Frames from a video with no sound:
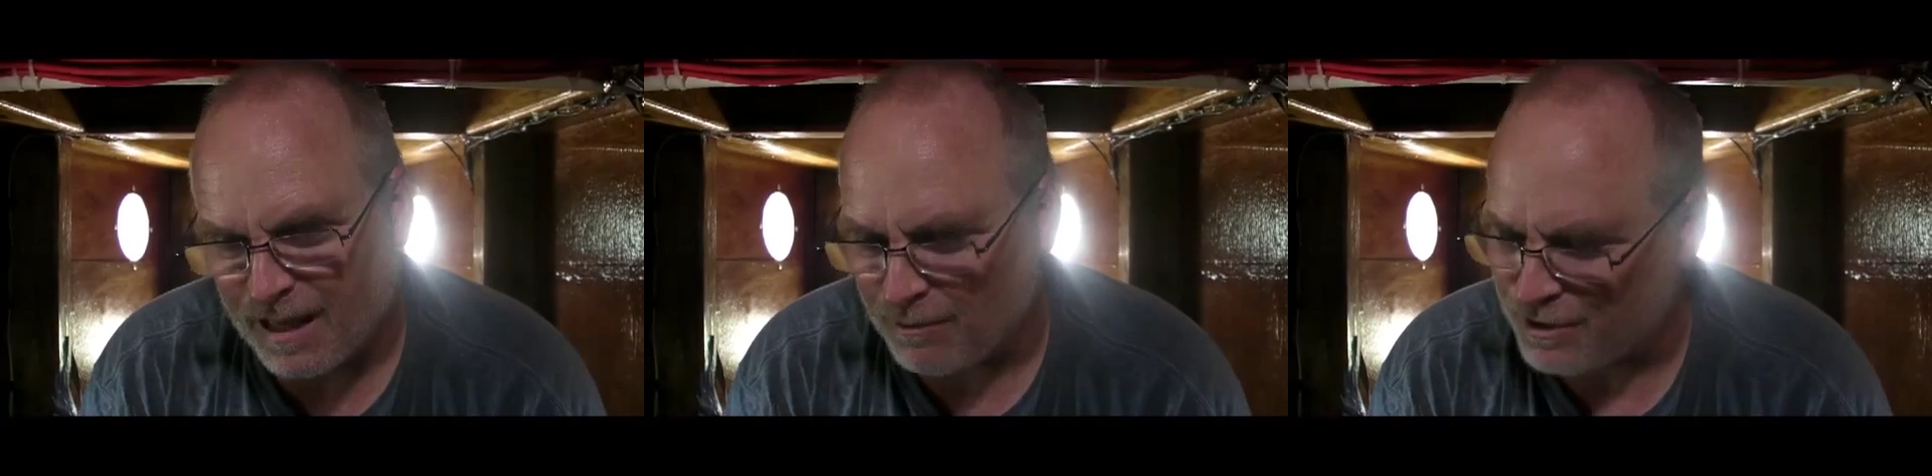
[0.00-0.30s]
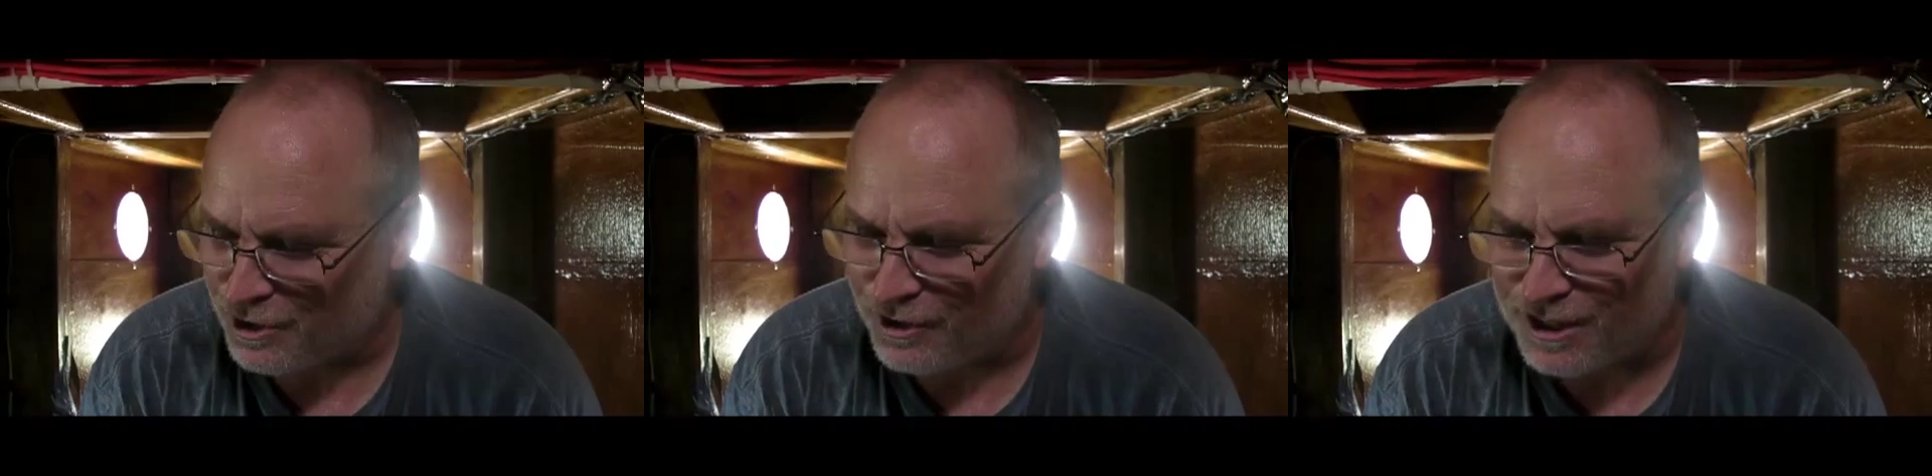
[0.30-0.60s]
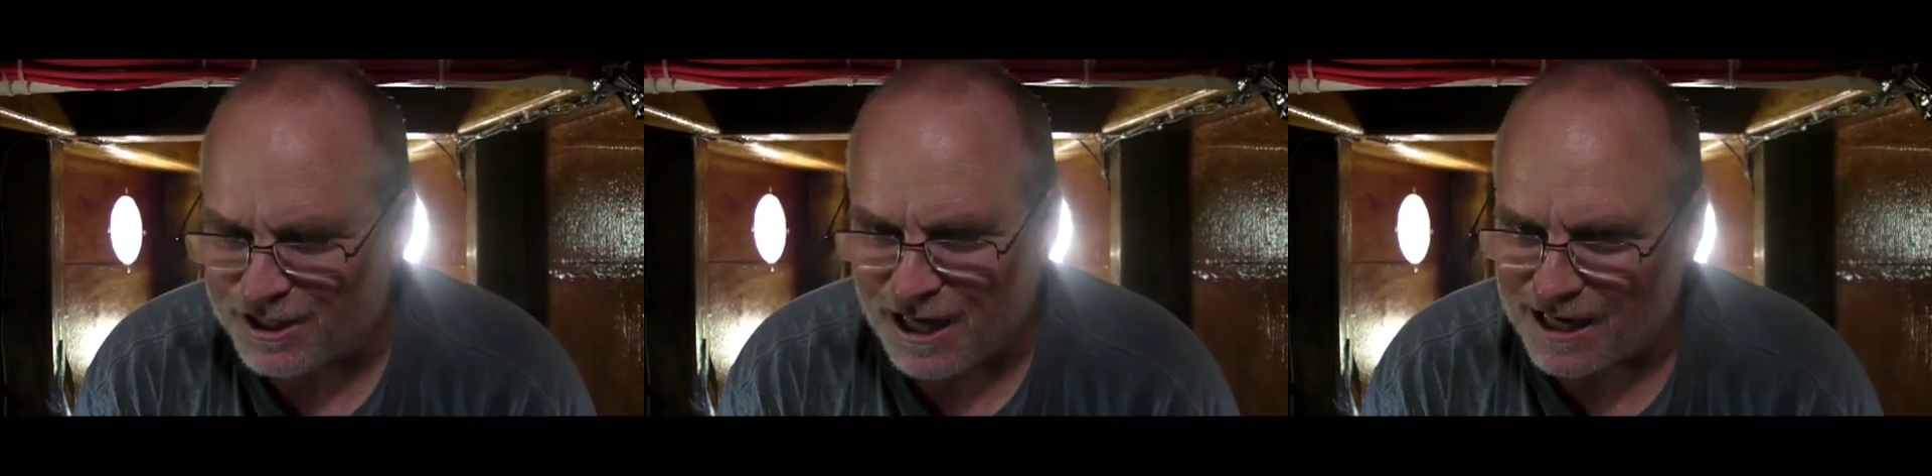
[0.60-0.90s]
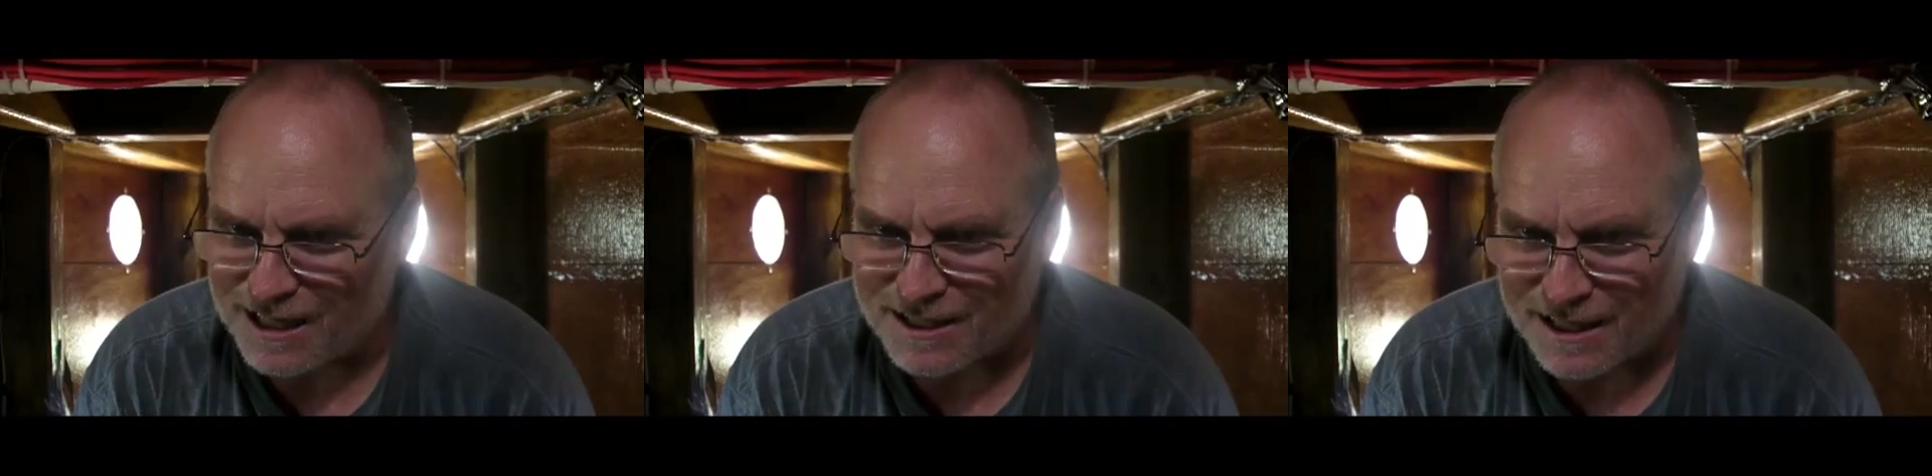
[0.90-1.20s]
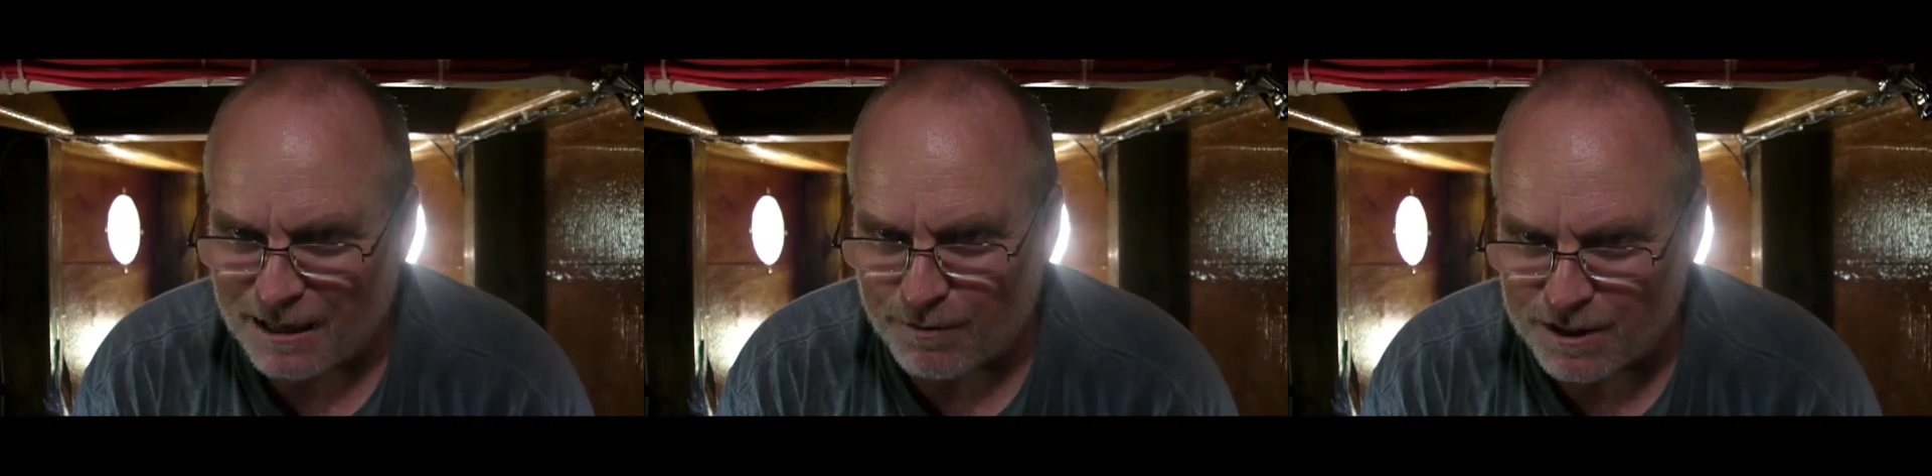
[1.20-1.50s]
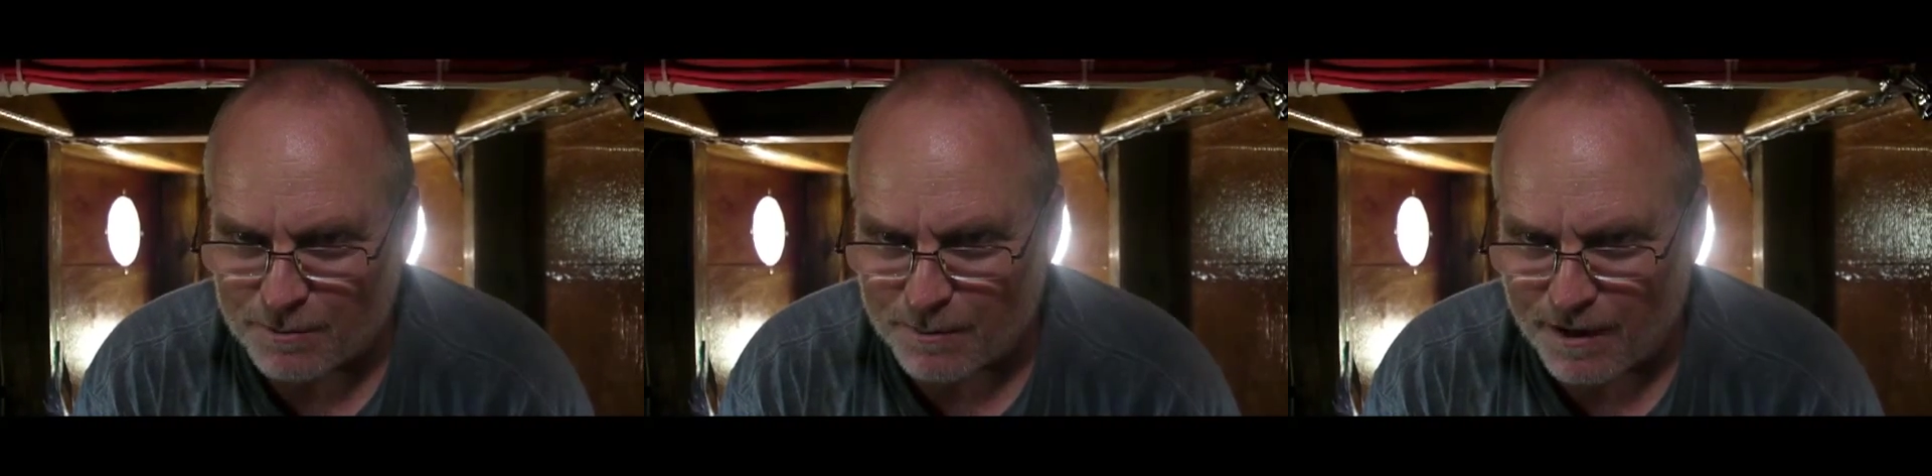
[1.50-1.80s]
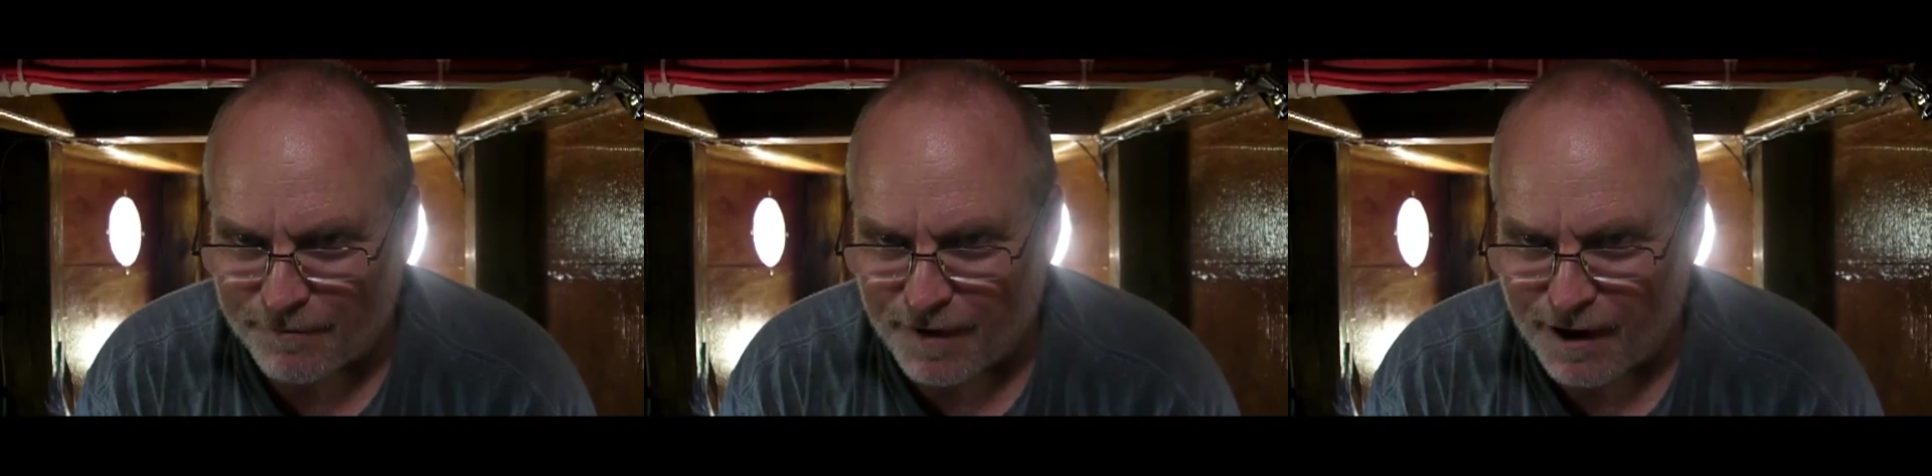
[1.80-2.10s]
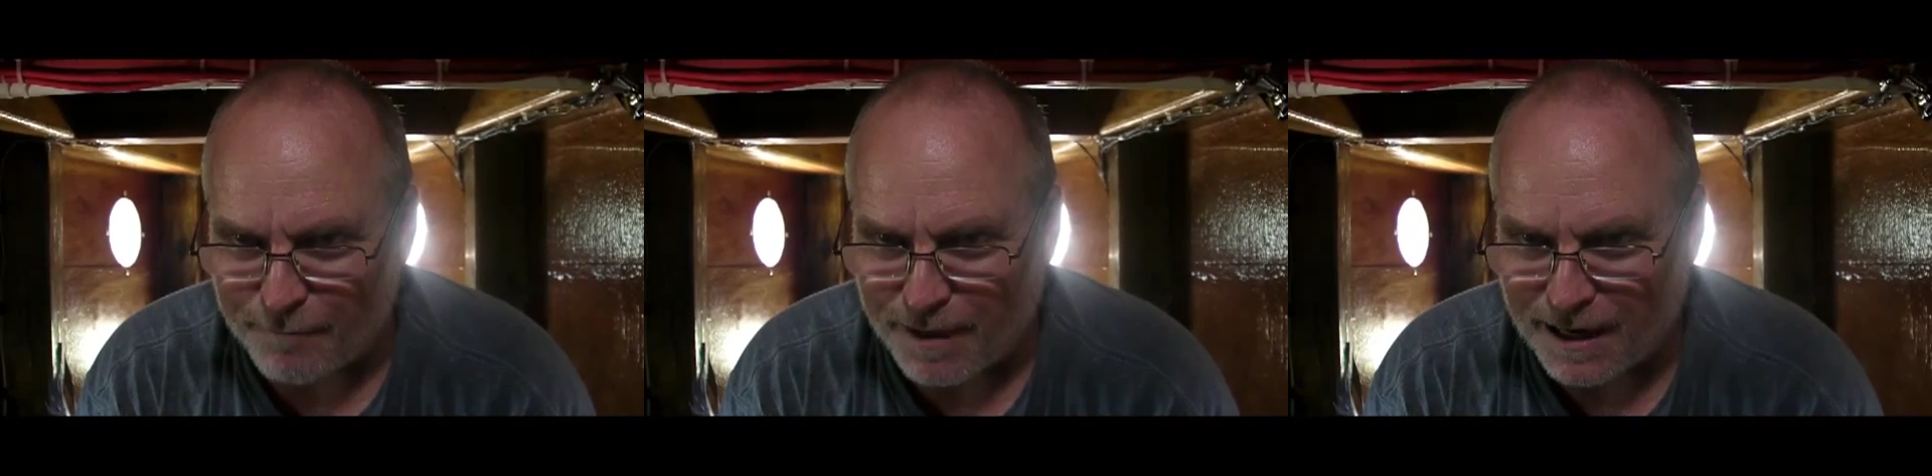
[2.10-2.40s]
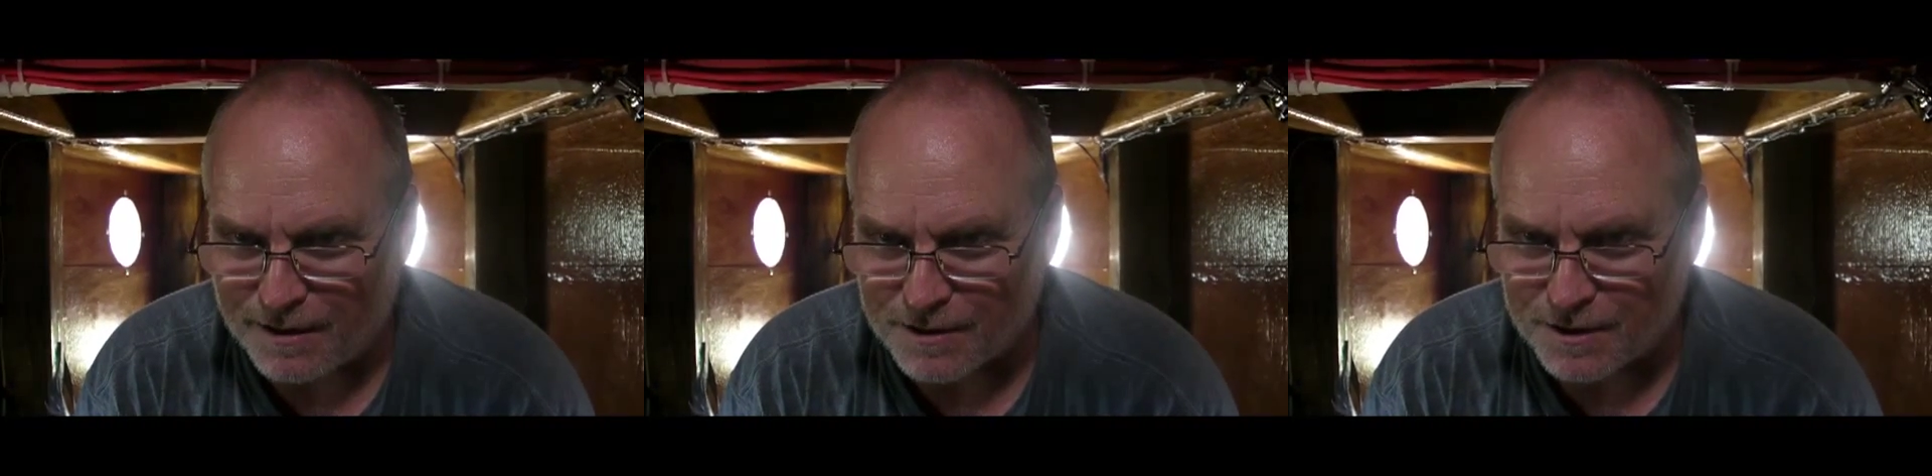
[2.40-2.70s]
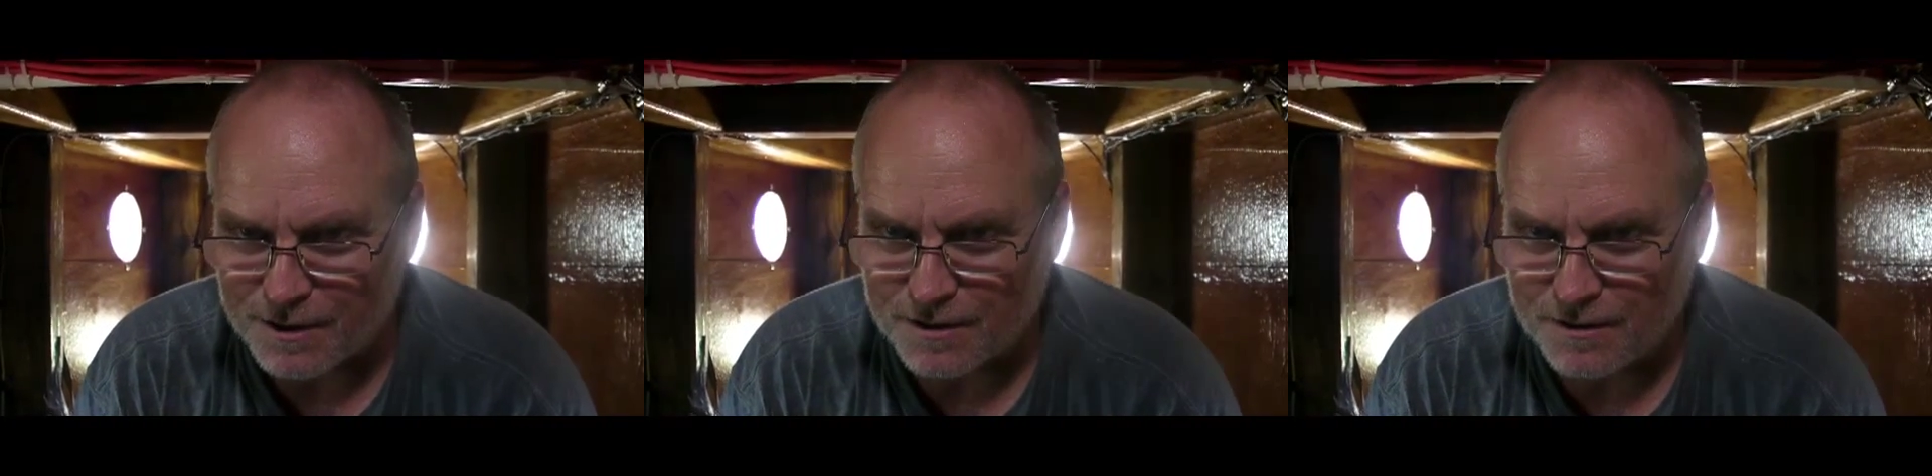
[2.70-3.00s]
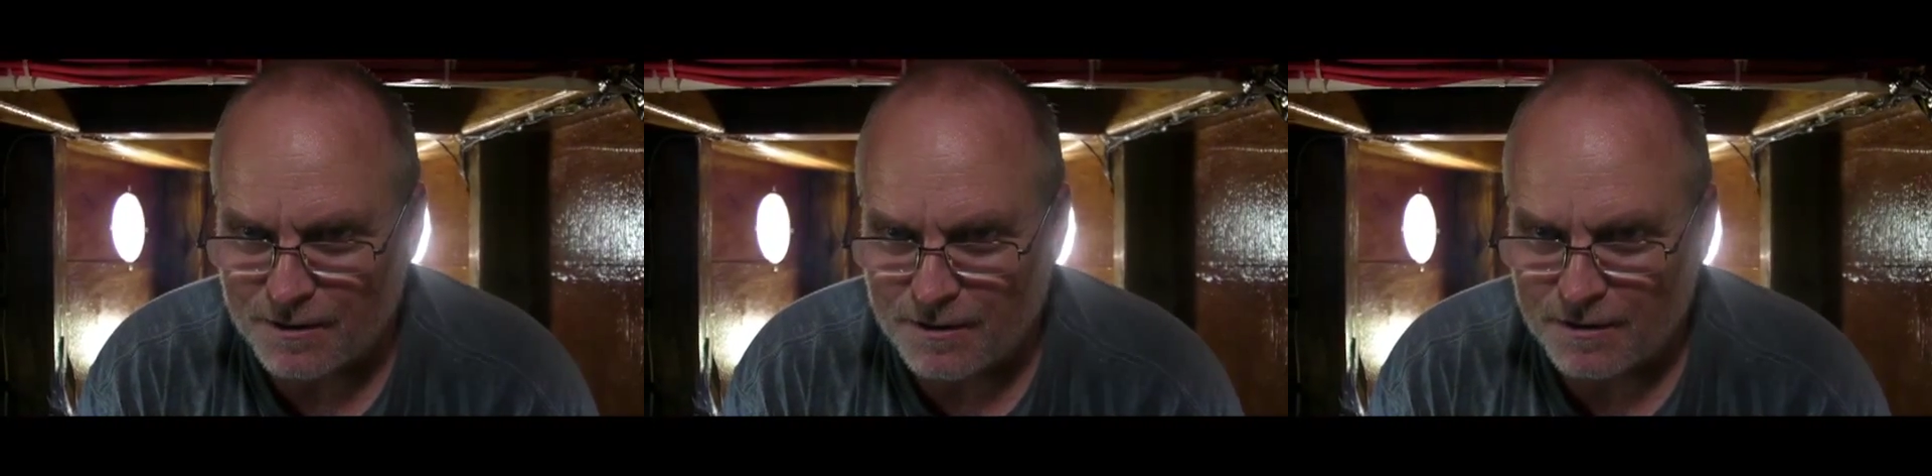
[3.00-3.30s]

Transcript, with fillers: Like nearly 30 seconds, and it was up to about five pounds. Yeah.